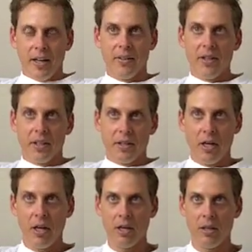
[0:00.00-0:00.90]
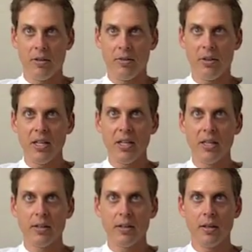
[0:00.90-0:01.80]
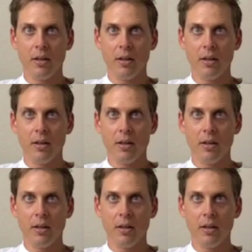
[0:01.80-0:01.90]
And then the